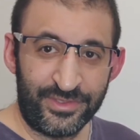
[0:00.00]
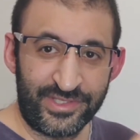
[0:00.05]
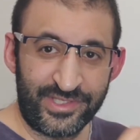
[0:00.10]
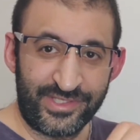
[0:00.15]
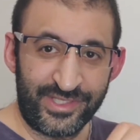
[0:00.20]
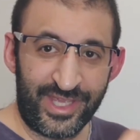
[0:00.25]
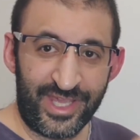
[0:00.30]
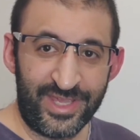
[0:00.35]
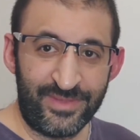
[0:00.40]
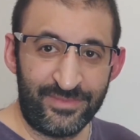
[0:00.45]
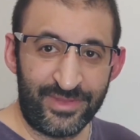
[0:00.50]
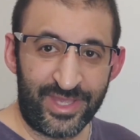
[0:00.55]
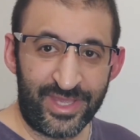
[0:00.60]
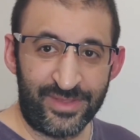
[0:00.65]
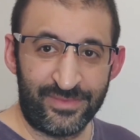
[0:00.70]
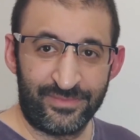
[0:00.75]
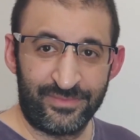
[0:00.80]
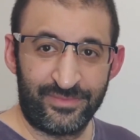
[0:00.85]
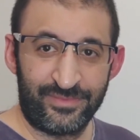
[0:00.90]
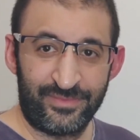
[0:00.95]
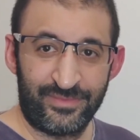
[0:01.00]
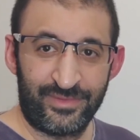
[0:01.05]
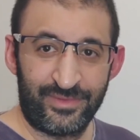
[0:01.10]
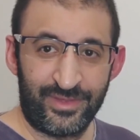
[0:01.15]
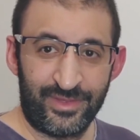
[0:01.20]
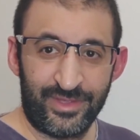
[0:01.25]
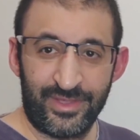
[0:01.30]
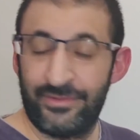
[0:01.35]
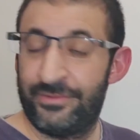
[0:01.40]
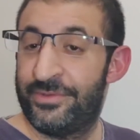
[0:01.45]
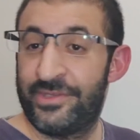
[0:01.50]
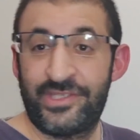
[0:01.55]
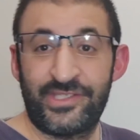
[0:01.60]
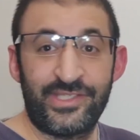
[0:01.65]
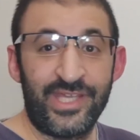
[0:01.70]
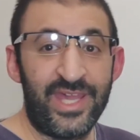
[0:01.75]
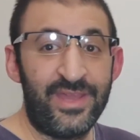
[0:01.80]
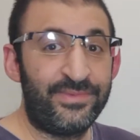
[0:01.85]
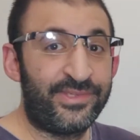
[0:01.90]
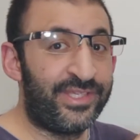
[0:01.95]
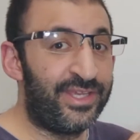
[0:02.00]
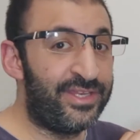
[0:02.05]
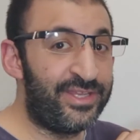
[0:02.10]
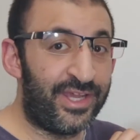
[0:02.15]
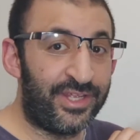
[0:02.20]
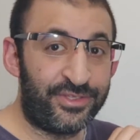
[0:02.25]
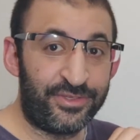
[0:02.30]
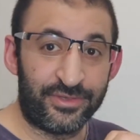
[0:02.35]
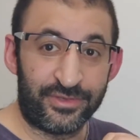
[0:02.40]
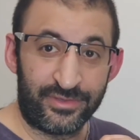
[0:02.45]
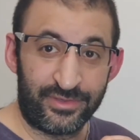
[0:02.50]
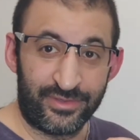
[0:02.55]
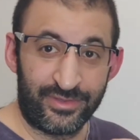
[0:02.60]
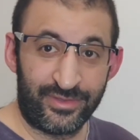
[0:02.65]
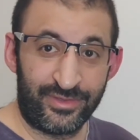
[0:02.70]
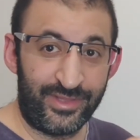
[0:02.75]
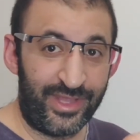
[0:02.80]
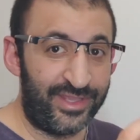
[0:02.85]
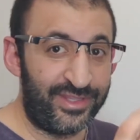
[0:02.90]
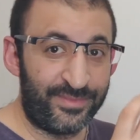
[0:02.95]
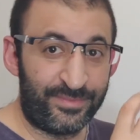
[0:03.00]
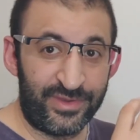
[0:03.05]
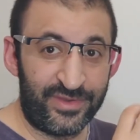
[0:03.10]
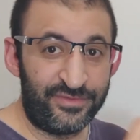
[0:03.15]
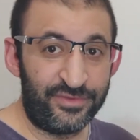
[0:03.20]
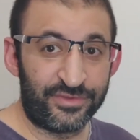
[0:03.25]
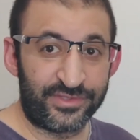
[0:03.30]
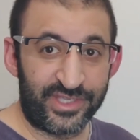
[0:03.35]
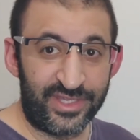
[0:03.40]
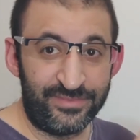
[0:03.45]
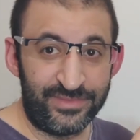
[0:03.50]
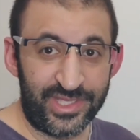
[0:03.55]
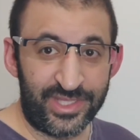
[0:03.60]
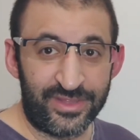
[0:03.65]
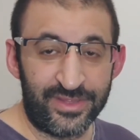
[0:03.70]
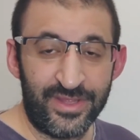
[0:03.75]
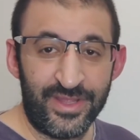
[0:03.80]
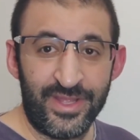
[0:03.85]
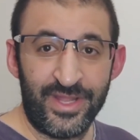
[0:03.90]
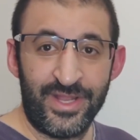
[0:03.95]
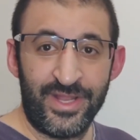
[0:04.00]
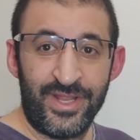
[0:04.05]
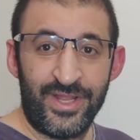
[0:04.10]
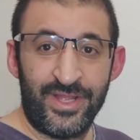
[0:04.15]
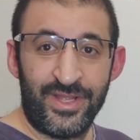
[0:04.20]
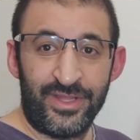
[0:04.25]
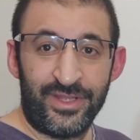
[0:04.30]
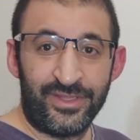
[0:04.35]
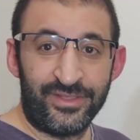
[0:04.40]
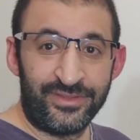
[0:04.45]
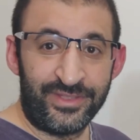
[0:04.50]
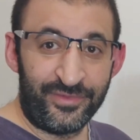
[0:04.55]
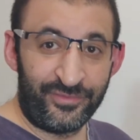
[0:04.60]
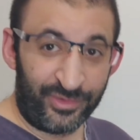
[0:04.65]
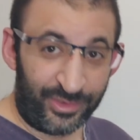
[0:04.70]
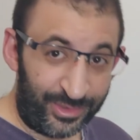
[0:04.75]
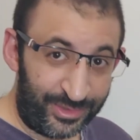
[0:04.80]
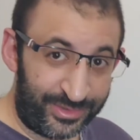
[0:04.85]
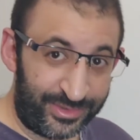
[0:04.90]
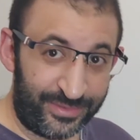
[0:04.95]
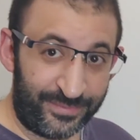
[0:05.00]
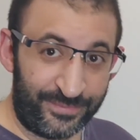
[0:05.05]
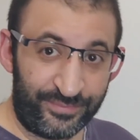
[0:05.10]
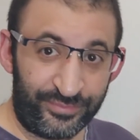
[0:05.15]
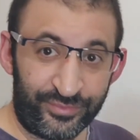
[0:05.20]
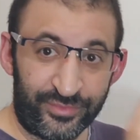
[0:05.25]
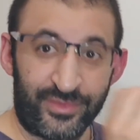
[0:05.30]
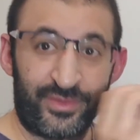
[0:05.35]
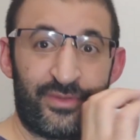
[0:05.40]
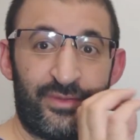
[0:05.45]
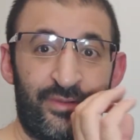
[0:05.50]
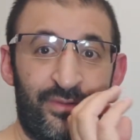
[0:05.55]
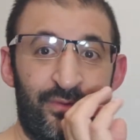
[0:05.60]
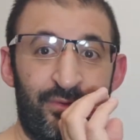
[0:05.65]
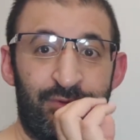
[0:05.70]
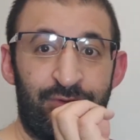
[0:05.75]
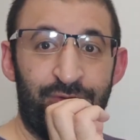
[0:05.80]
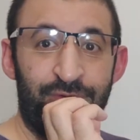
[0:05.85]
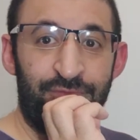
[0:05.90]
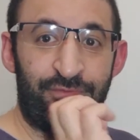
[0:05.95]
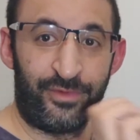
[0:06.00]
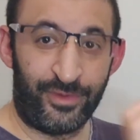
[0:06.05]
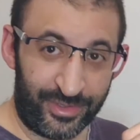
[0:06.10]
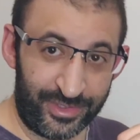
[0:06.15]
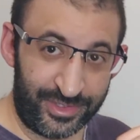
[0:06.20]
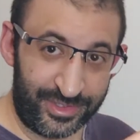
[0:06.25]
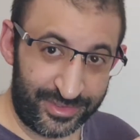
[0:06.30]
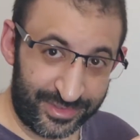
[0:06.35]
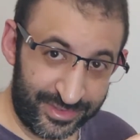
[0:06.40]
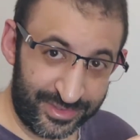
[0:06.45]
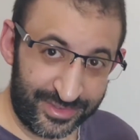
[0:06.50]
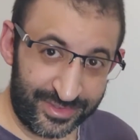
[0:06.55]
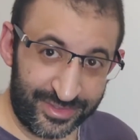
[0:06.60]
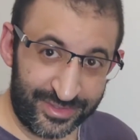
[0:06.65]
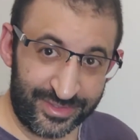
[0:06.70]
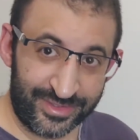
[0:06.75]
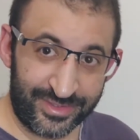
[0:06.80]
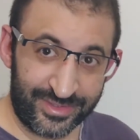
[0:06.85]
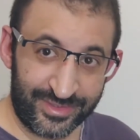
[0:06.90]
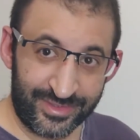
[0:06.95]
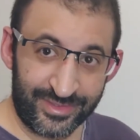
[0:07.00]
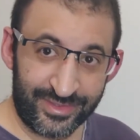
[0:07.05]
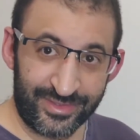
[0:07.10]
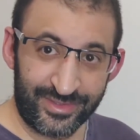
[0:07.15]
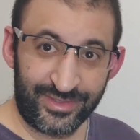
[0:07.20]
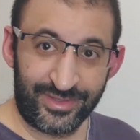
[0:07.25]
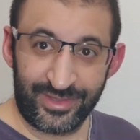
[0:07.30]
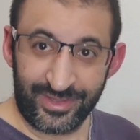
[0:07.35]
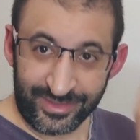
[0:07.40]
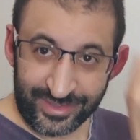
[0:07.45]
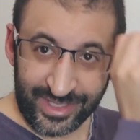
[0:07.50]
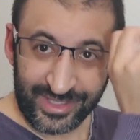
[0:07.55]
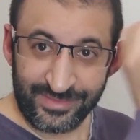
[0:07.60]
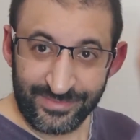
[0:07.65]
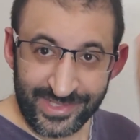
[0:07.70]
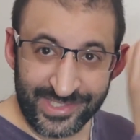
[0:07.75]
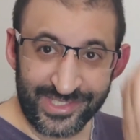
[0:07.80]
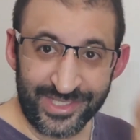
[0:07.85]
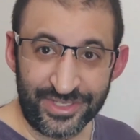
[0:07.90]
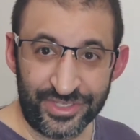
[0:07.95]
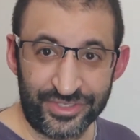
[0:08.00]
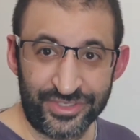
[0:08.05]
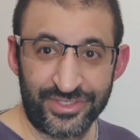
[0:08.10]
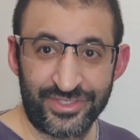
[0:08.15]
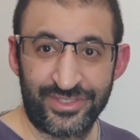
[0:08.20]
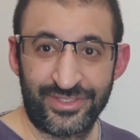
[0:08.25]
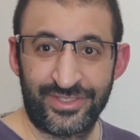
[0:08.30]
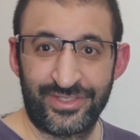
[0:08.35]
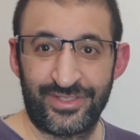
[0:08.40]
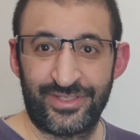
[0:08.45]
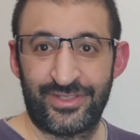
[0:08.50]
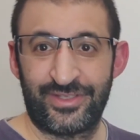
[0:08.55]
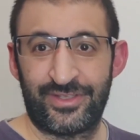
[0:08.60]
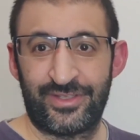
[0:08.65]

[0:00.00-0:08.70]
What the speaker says: with the same name, the same signature, like the previous. I mean, default void get message.